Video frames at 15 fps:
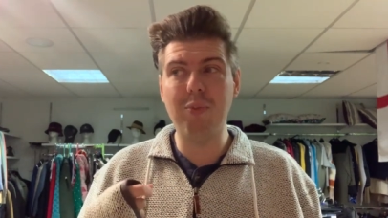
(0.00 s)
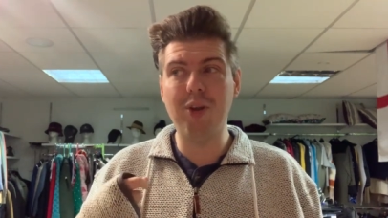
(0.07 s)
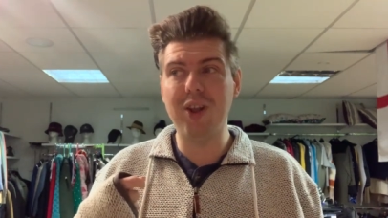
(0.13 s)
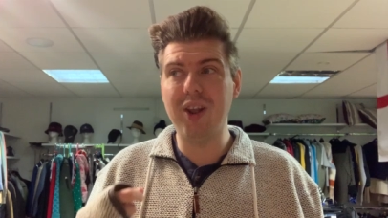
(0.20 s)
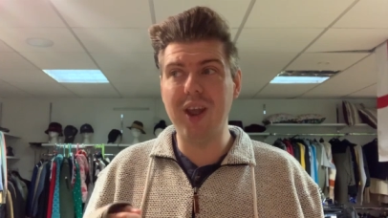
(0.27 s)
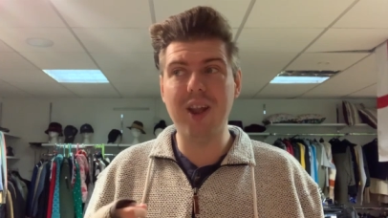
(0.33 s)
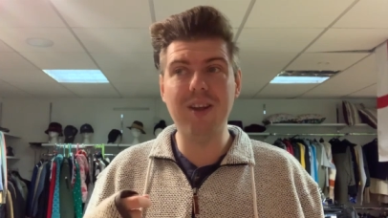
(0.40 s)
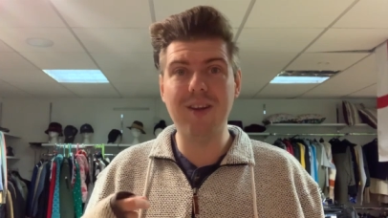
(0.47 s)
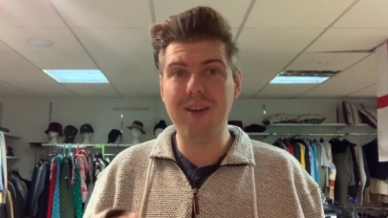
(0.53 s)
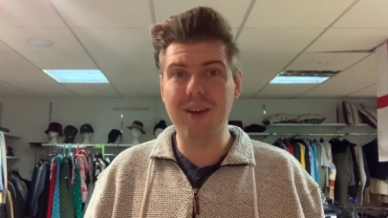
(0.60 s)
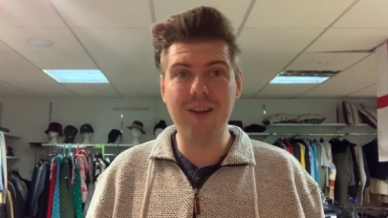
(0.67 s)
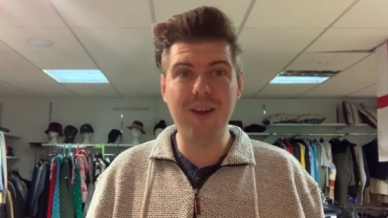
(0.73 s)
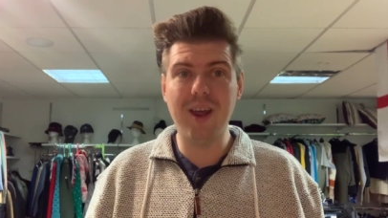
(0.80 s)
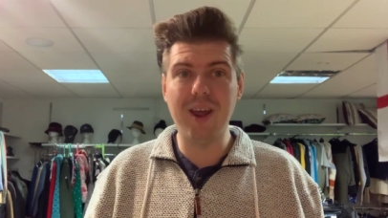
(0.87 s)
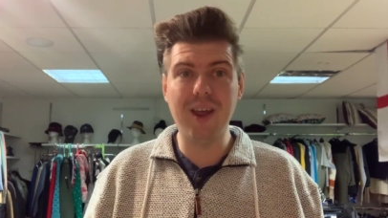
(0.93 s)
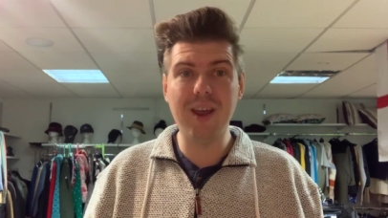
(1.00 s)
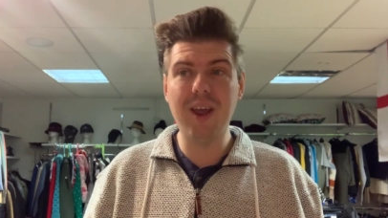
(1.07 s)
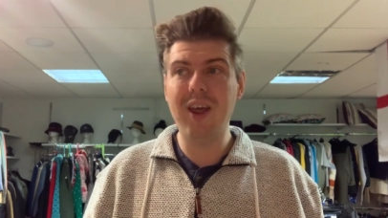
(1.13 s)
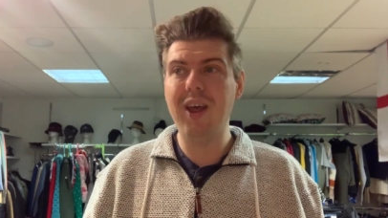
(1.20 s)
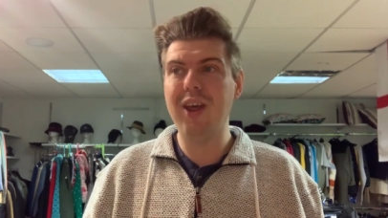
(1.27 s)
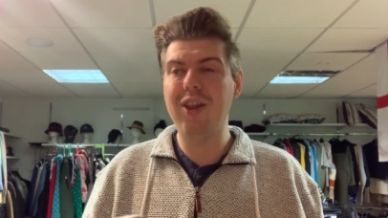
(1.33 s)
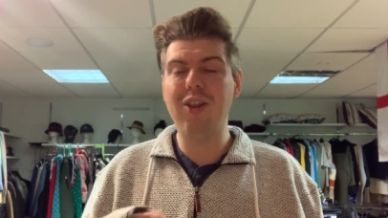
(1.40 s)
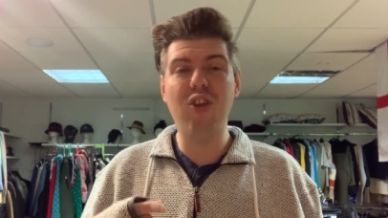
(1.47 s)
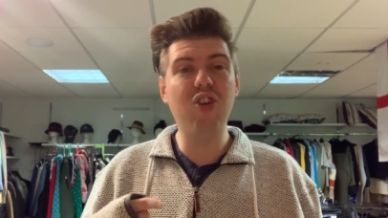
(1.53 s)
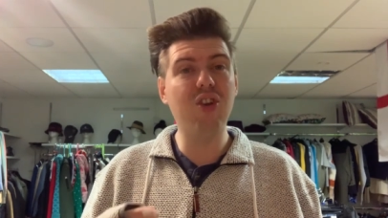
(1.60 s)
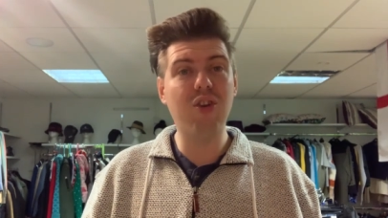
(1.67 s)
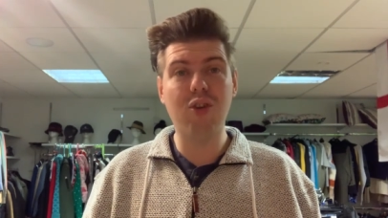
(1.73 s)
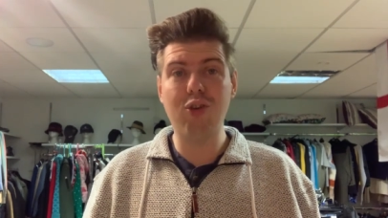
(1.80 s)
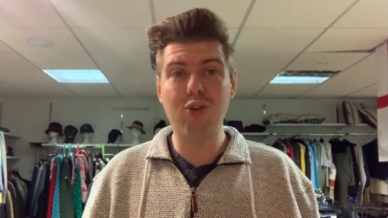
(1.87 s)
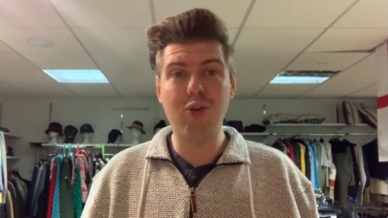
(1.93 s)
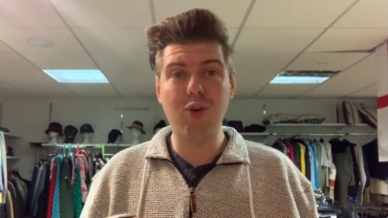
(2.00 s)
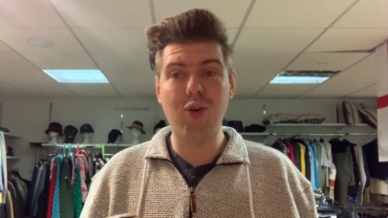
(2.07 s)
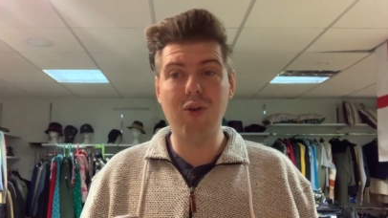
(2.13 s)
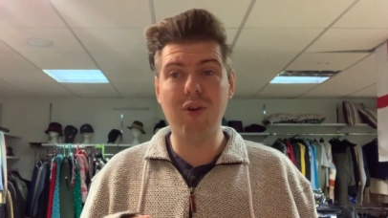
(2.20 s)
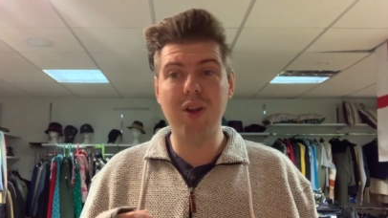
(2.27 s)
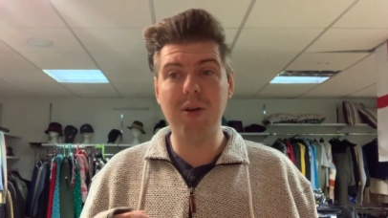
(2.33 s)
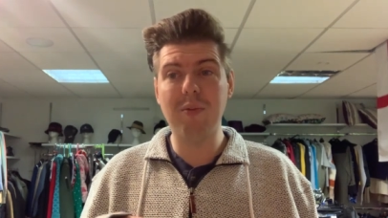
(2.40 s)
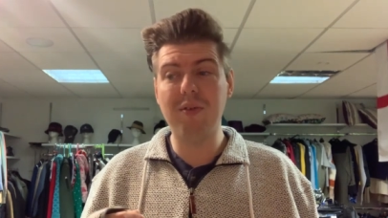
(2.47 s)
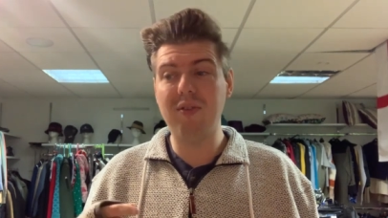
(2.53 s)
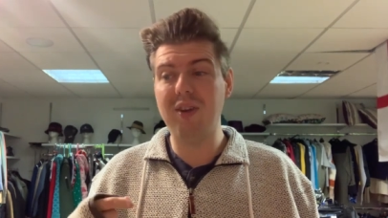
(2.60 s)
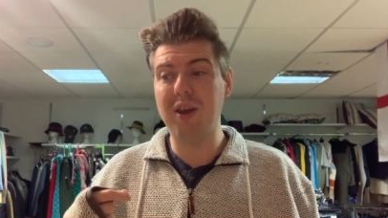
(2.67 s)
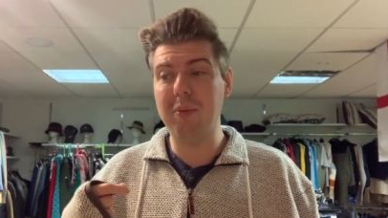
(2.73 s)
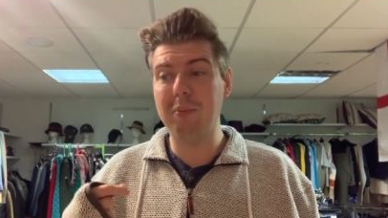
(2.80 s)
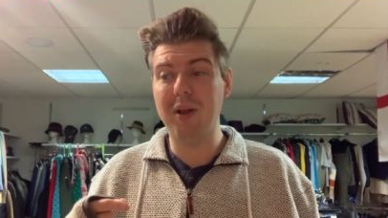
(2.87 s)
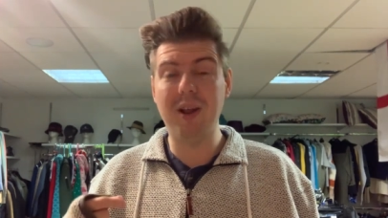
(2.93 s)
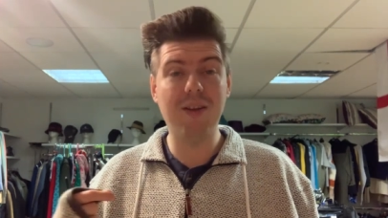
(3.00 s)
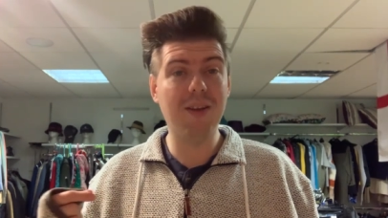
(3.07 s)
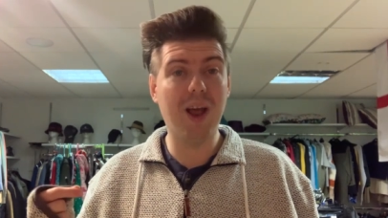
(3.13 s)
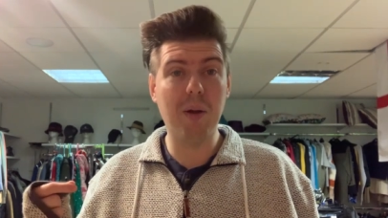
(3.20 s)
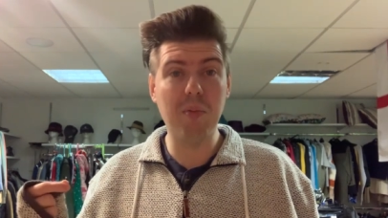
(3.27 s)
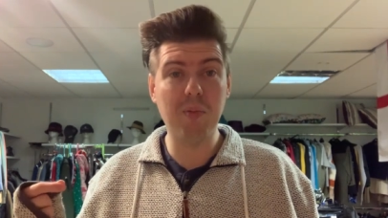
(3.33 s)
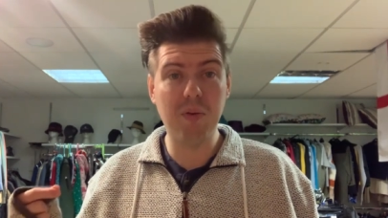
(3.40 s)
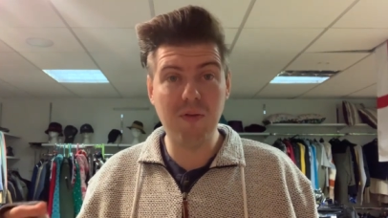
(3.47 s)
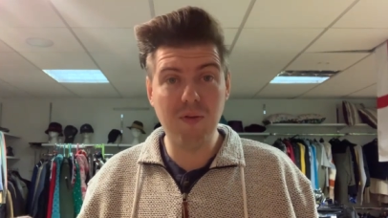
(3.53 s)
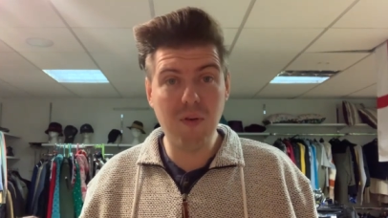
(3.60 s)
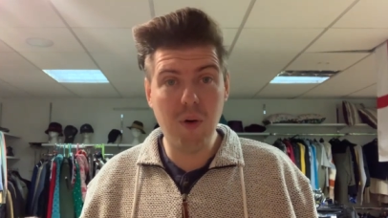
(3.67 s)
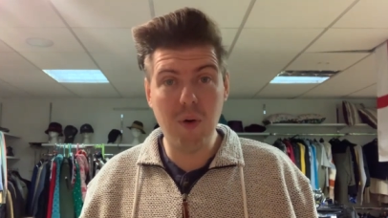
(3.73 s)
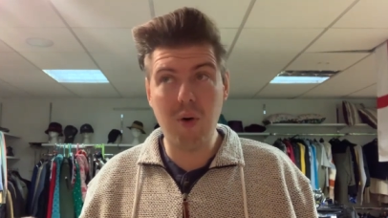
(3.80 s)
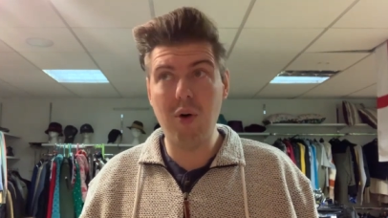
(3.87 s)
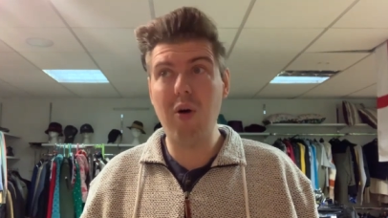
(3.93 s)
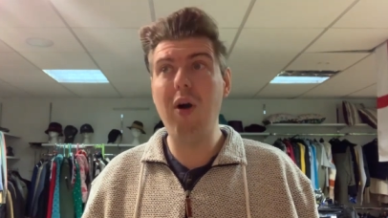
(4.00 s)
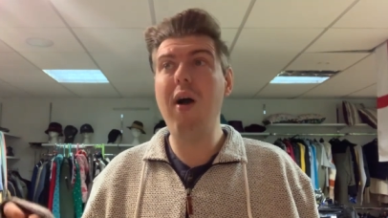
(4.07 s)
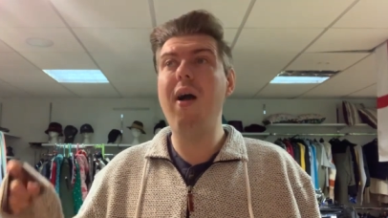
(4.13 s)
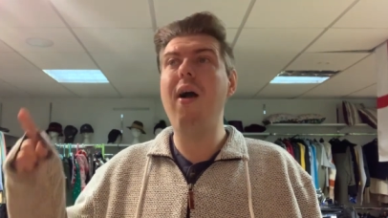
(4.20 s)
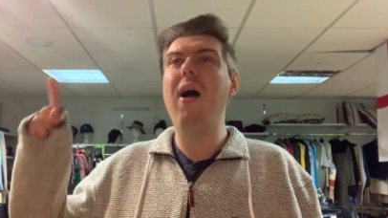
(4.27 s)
But at the end of the day, this is a story that we've seen many times before.